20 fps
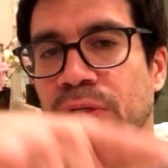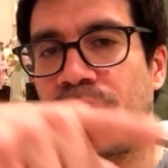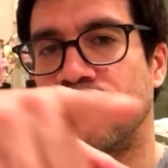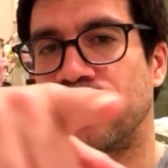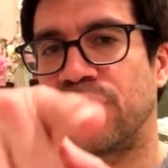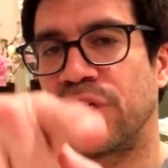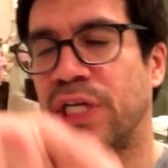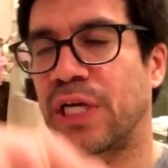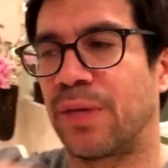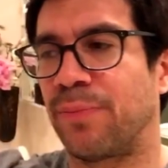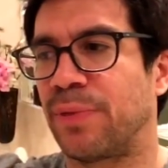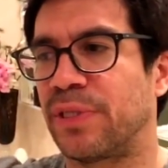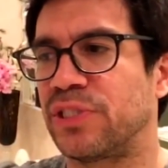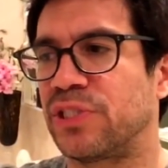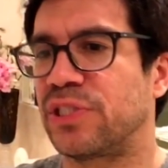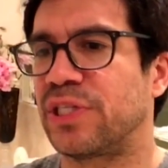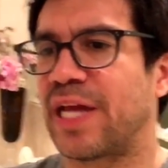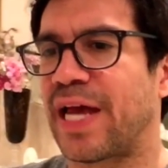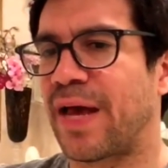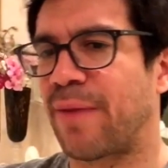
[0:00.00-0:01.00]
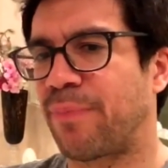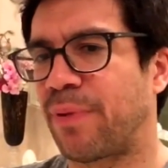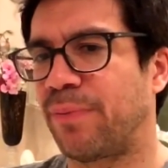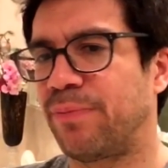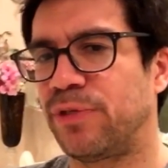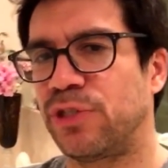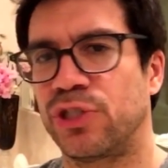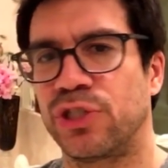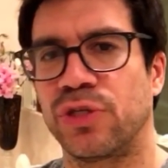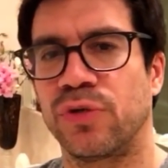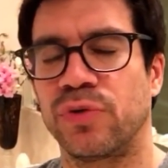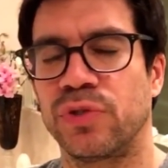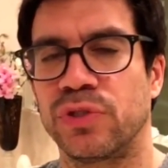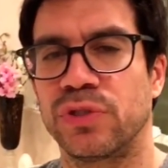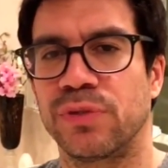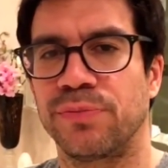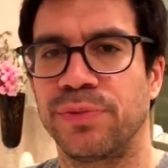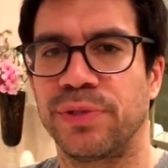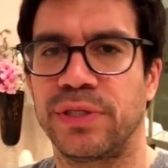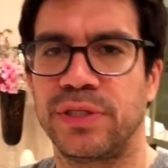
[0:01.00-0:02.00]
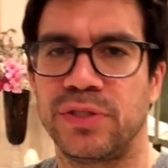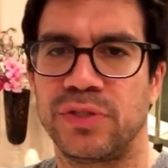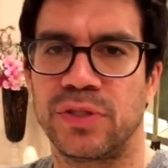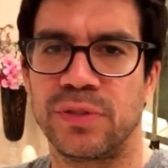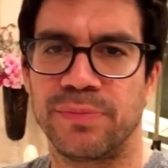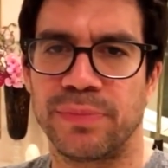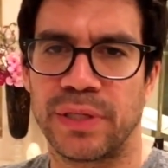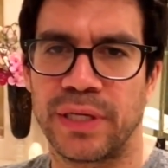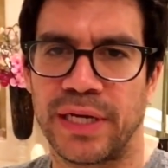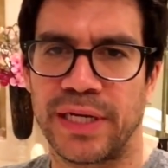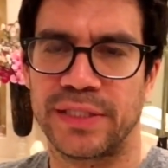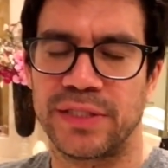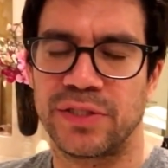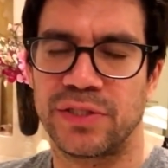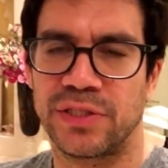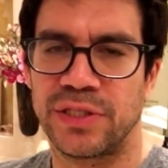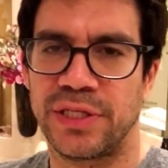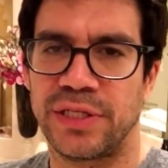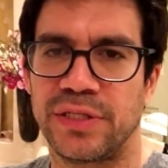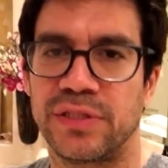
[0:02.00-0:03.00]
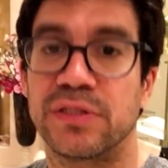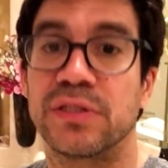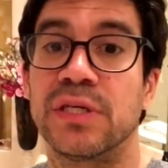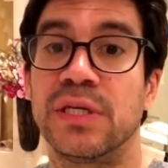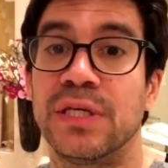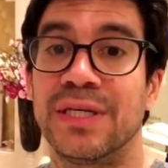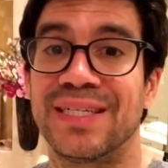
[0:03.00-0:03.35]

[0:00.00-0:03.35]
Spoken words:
Check out my Snap. I've been showing some of these behind the scenes.